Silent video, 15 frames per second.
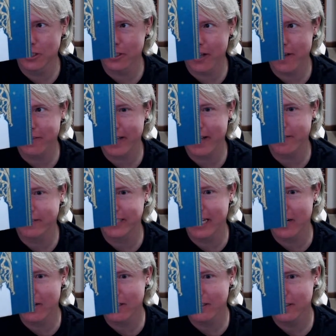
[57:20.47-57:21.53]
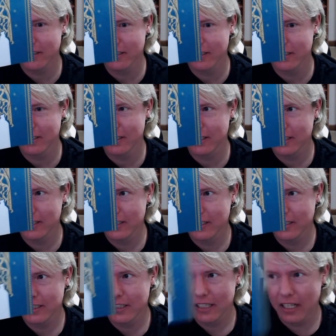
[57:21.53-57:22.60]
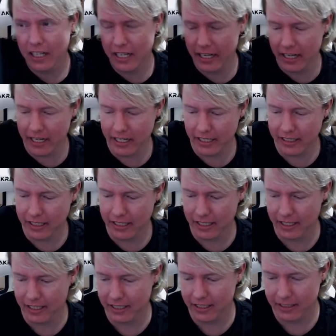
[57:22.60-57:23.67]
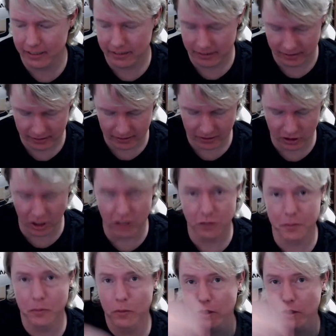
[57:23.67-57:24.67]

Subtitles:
have to have dinner. And John's been working